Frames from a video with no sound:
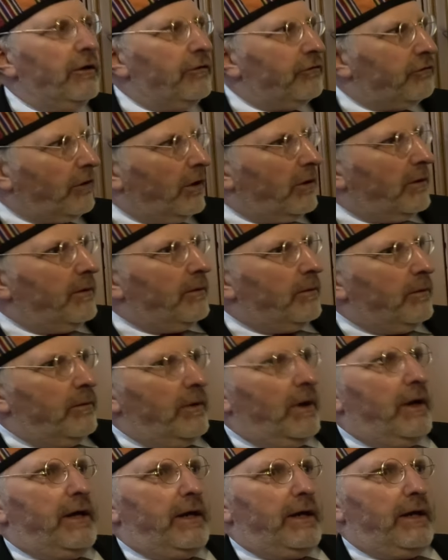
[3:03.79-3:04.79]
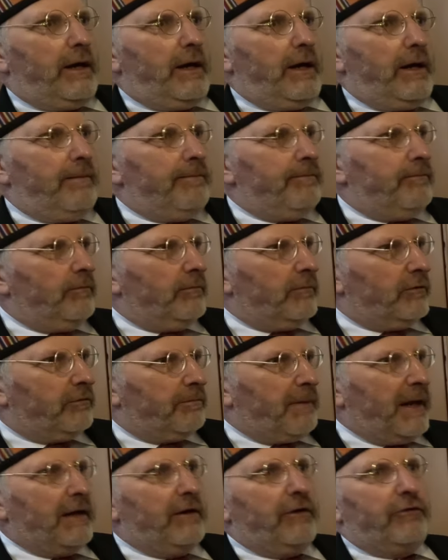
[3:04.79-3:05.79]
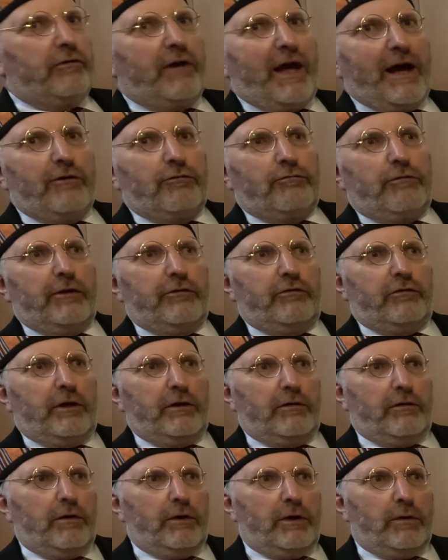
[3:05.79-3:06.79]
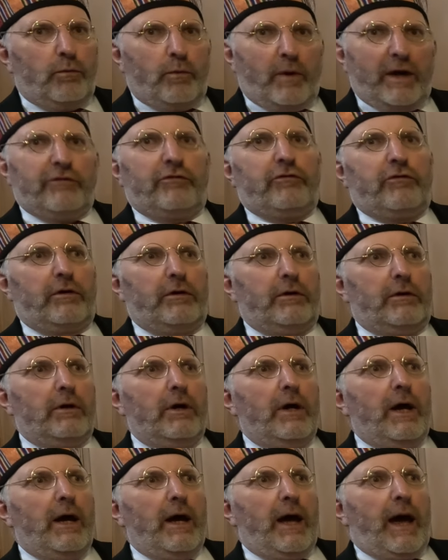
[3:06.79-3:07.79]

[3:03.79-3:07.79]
So Spengler is characterizing the Western